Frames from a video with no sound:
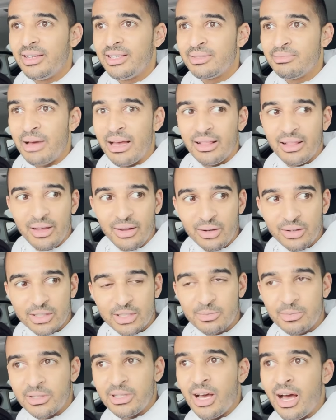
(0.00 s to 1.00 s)
He's my little
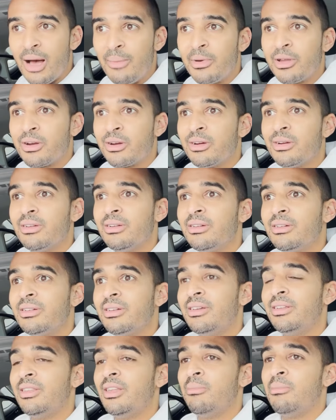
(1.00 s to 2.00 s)
speedometer
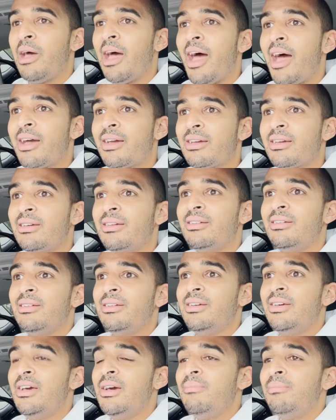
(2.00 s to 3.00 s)
in the back.
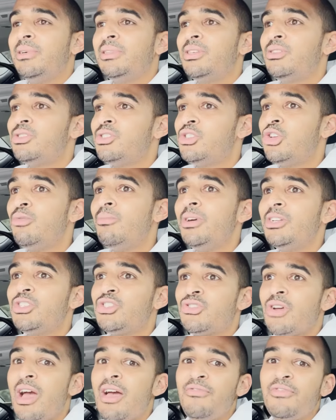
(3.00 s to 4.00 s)
But there's too much
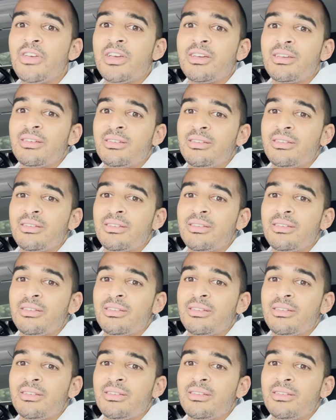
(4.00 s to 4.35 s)
traffic.